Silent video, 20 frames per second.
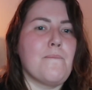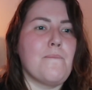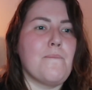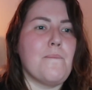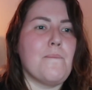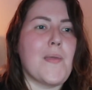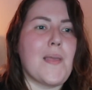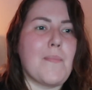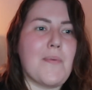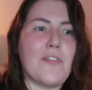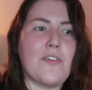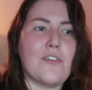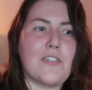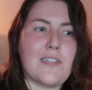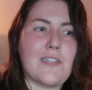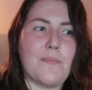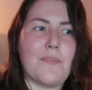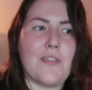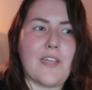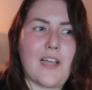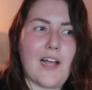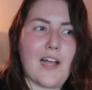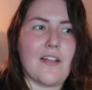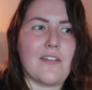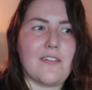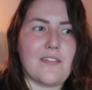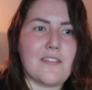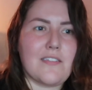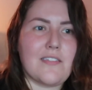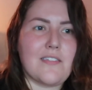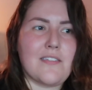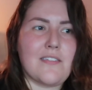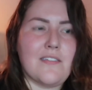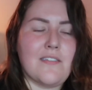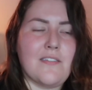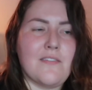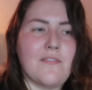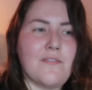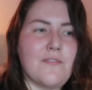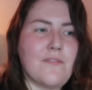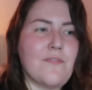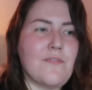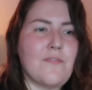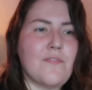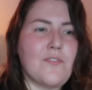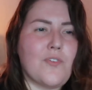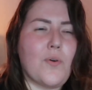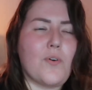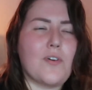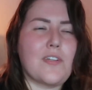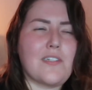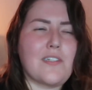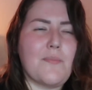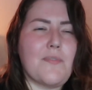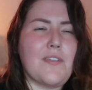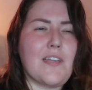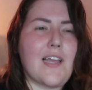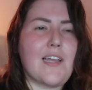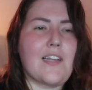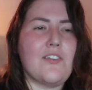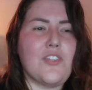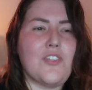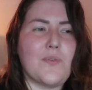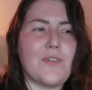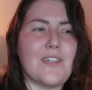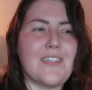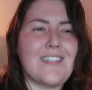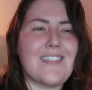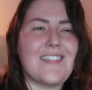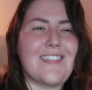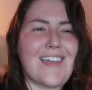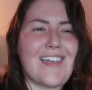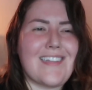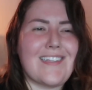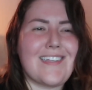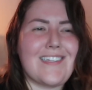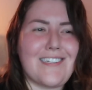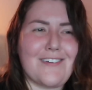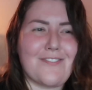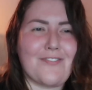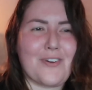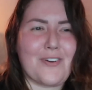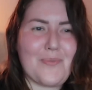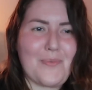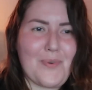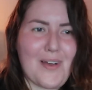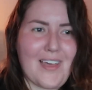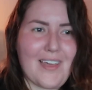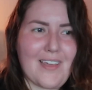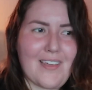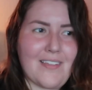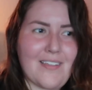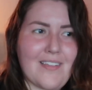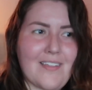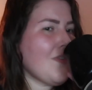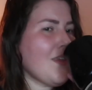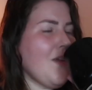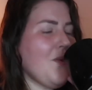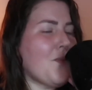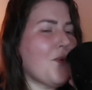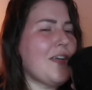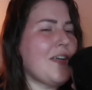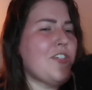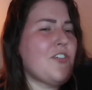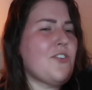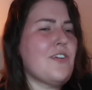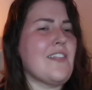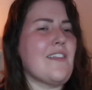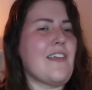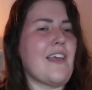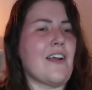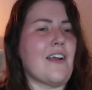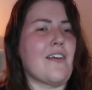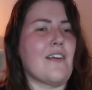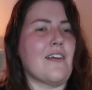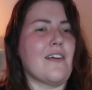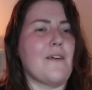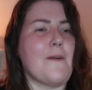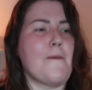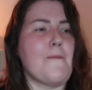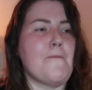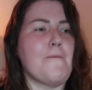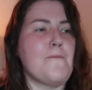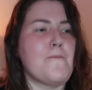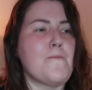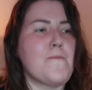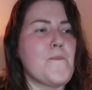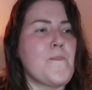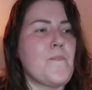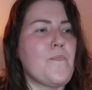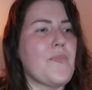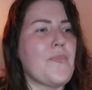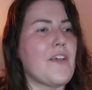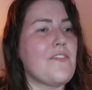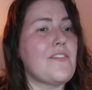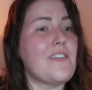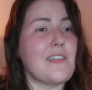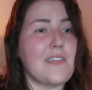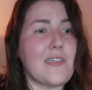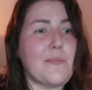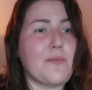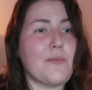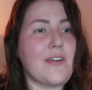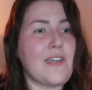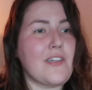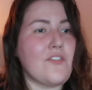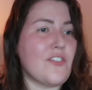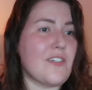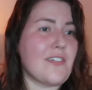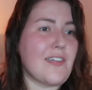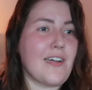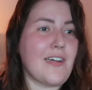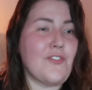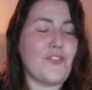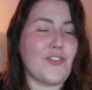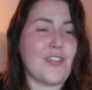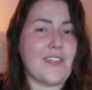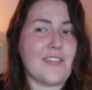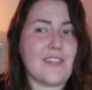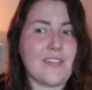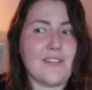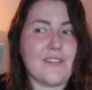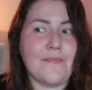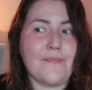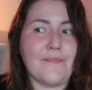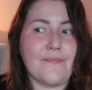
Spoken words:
maybe there's something else or something I can do in a slightly different way. We're entering the era of sleeper agent Tonjes,